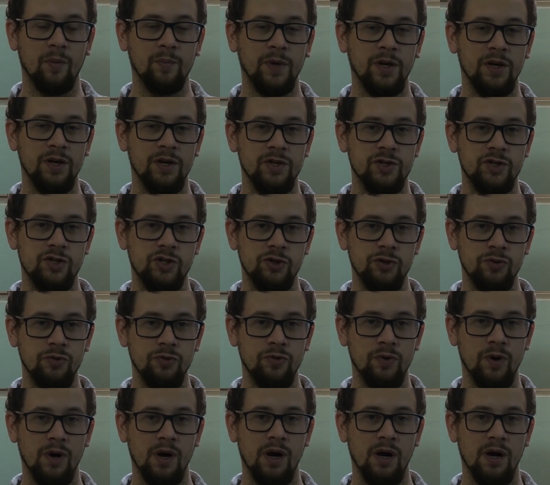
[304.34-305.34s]
going to
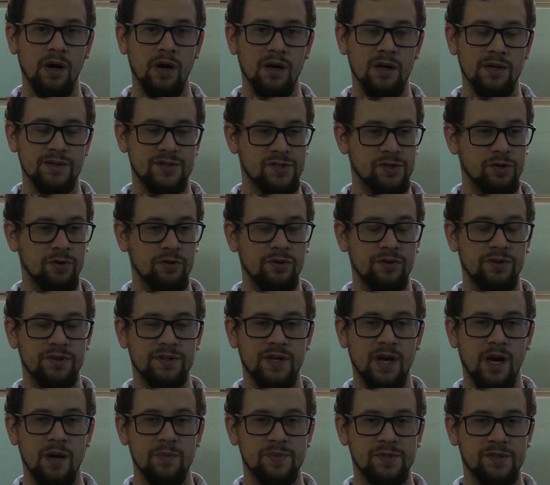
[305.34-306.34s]
shoot certain
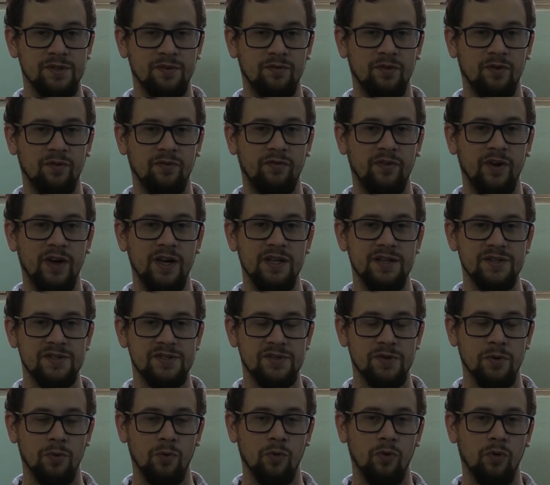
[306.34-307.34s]
types of
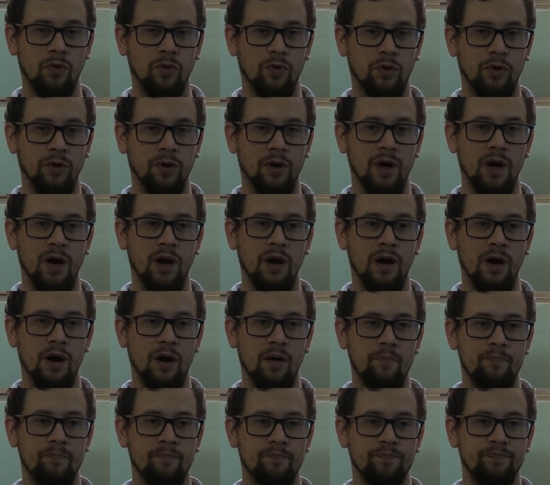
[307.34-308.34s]
events
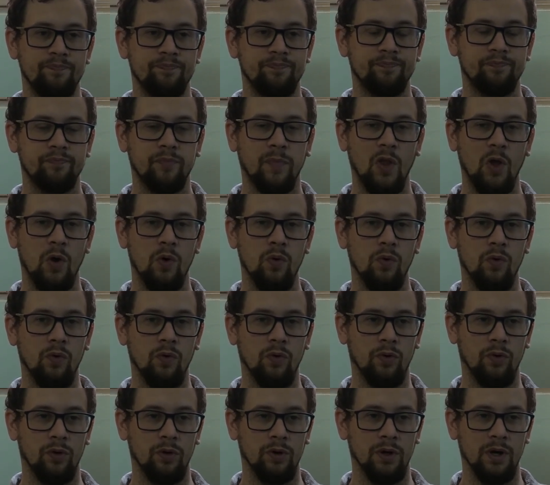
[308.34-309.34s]
or
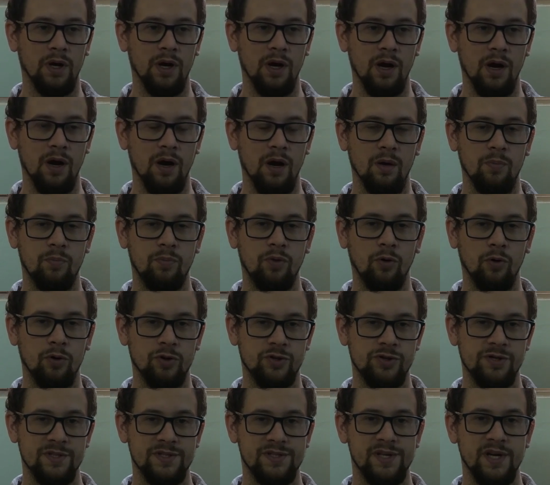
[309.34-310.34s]

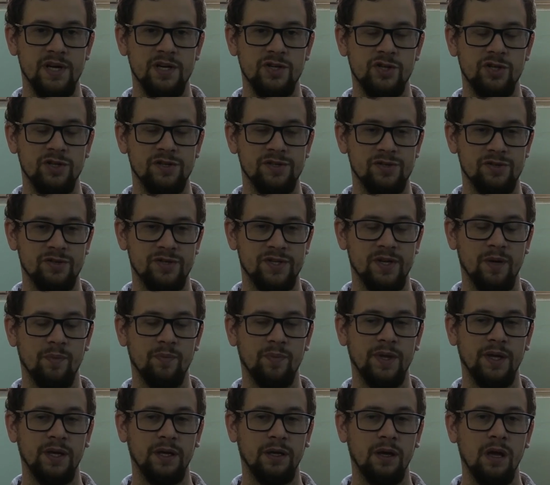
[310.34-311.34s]
portrait sessions or
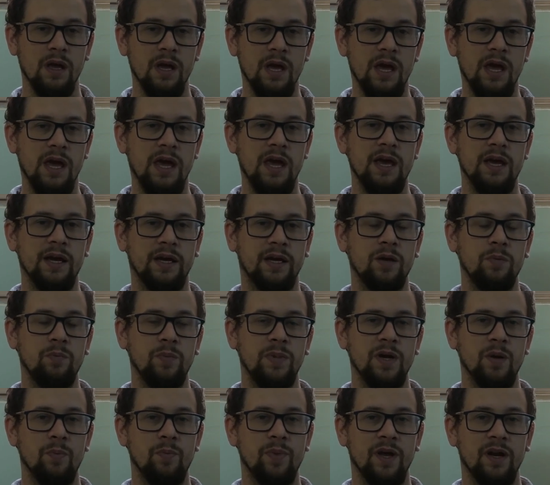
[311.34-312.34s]
something, it can
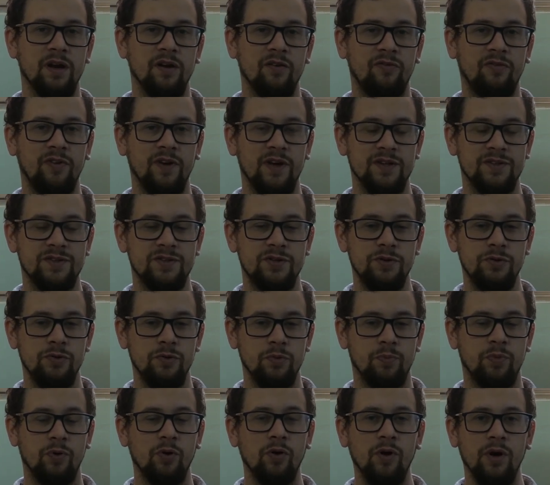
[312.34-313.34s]
be a benefit to
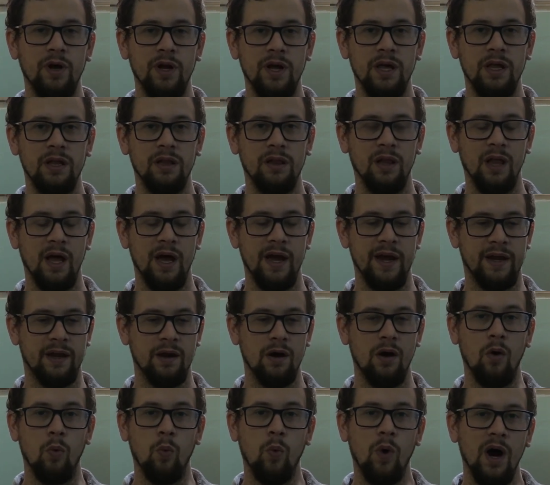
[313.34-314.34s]
put like
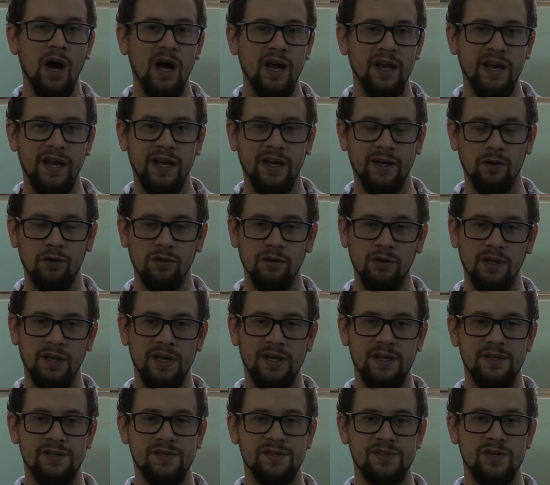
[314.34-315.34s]
a wide angle
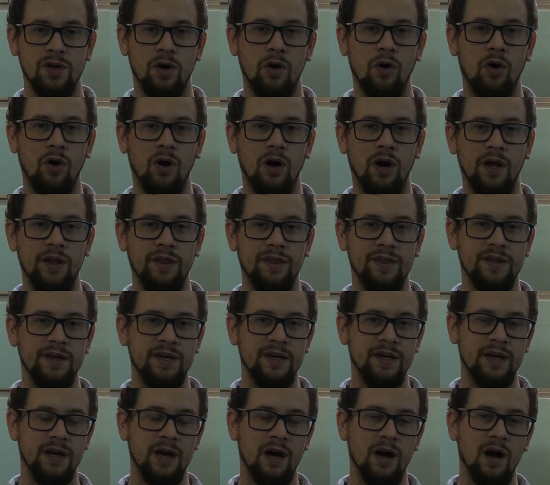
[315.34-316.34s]
lens on
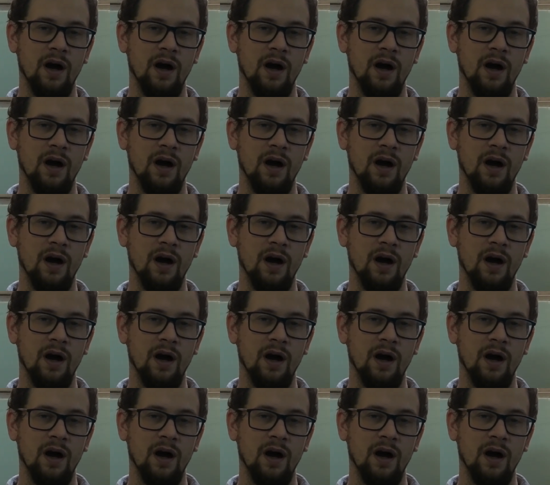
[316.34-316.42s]
the